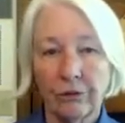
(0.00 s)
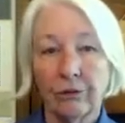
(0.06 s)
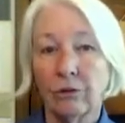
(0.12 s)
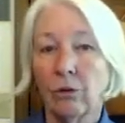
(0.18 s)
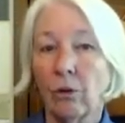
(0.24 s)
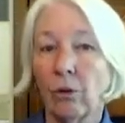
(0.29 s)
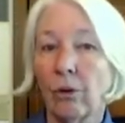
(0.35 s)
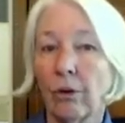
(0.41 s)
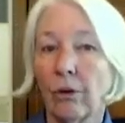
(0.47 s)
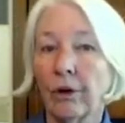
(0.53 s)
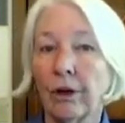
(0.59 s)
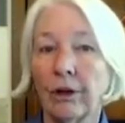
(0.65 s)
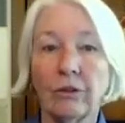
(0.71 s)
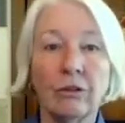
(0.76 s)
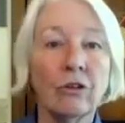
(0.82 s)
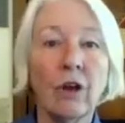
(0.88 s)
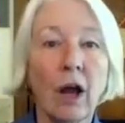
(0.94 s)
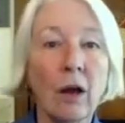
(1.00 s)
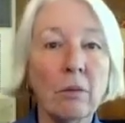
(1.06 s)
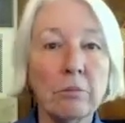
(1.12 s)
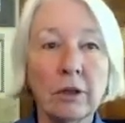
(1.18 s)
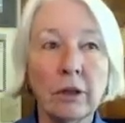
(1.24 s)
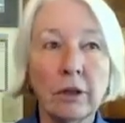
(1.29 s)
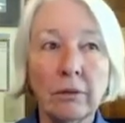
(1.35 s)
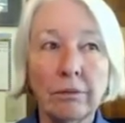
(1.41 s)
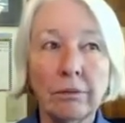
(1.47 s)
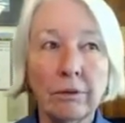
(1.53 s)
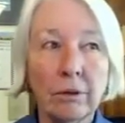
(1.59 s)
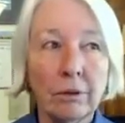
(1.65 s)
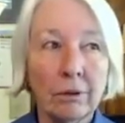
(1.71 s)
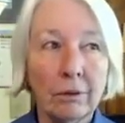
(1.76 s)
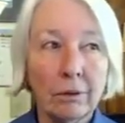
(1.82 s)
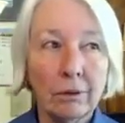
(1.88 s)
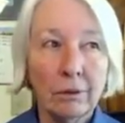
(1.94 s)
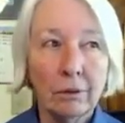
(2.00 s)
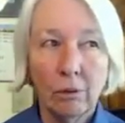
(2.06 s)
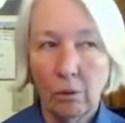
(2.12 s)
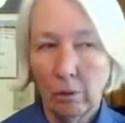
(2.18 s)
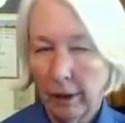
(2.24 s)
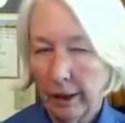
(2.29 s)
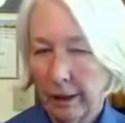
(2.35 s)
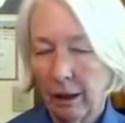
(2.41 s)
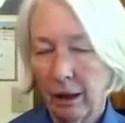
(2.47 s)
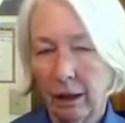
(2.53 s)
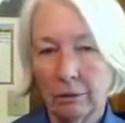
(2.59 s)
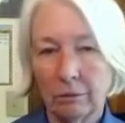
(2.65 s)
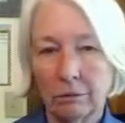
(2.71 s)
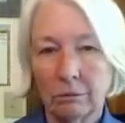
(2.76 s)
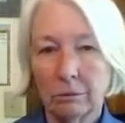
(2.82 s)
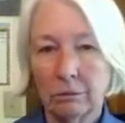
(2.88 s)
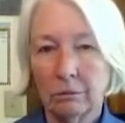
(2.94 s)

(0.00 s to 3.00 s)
a store and shoplift. Why not?